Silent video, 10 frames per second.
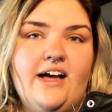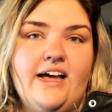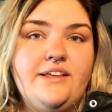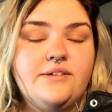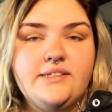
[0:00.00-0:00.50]

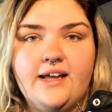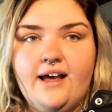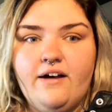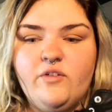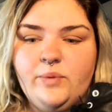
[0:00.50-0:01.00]
used to
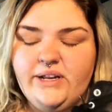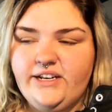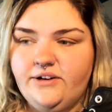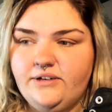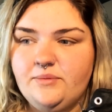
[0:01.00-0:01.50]
have, but I
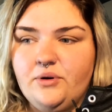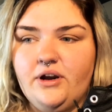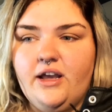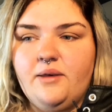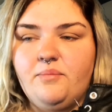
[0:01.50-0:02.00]
don't anymore,
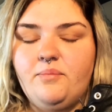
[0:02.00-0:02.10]
a